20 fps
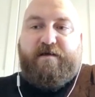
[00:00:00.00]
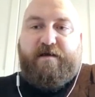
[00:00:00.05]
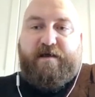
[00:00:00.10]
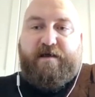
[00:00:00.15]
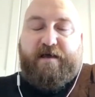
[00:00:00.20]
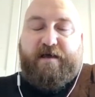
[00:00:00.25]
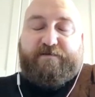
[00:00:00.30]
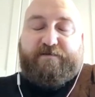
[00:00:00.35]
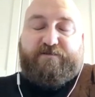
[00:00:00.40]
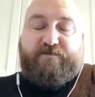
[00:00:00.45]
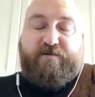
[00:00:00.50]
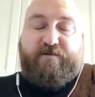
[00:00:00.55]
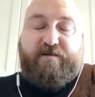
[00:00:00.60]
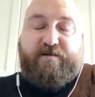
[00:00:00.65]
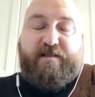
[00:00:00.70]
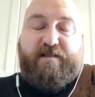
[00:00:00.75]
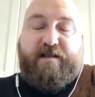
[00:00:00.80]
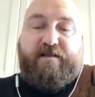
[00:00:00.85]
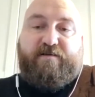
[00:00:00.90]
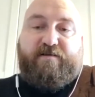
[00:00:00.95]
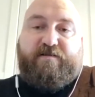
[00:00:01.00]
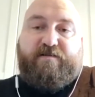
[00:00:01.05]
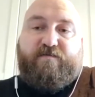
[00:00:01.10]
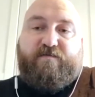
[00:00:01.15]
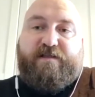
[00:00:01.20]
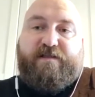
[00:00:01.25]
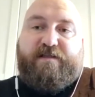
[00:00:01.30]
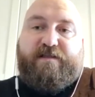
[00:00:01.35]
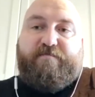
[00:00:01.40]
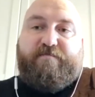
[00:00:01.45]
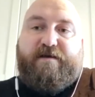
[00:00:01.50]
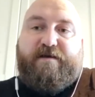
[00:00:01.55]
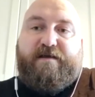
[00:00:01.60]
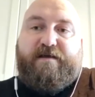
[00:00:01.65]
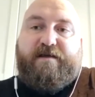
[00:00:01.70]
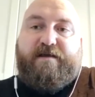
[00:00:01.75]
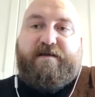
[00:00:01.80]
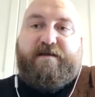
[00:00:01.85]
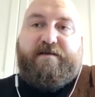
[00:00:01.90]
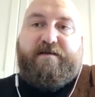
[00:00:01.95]
have struggled a lot with in
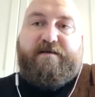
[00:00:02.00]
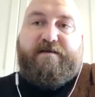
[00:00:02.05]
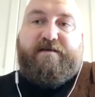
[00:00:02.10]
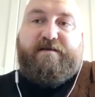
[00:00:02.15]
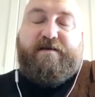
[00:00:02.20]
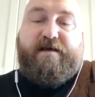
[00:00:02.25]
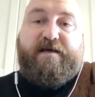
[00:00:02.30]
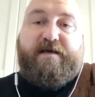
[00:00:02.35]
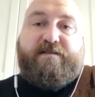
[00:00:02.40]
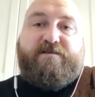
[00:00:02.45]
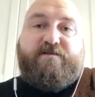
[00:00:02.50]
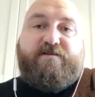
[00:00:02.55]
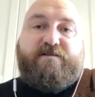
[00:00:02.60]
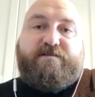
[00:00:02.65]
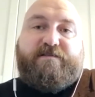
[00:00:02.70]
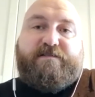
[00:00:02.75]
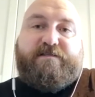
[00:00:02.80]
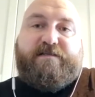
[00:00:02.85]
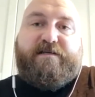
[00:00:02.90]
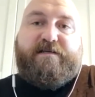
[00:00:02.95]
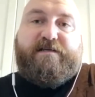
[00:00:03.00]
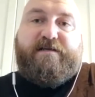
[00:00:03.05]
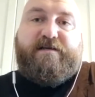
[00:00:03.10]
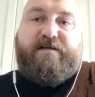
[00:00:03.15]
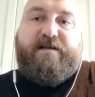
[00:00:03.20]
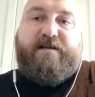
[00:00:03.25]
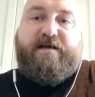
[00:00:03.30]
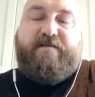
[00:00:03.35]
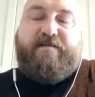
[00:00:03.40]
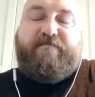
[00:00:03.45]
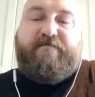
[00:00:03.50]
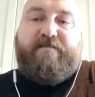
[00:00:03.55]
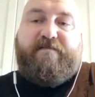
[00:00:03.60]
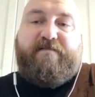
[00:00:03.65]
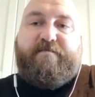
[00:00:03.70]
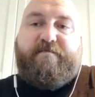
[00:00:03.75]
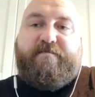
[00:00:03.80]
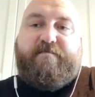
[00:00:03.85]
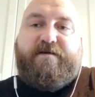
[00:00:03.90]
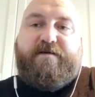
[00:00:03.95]
my adult life
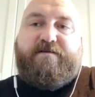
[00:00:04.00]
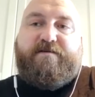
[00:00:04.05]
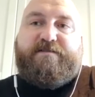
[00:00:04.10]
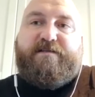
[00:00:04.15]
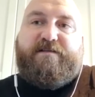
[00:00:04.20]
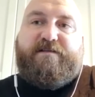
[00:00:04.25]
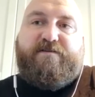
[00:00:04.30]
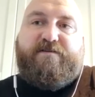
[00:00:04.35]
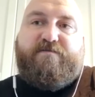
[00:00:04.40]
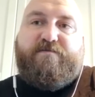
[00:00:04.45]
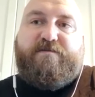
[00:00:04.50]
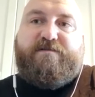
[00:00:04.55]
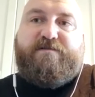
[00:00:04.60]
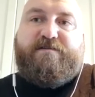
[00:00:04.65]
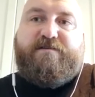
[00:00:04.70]
because I don't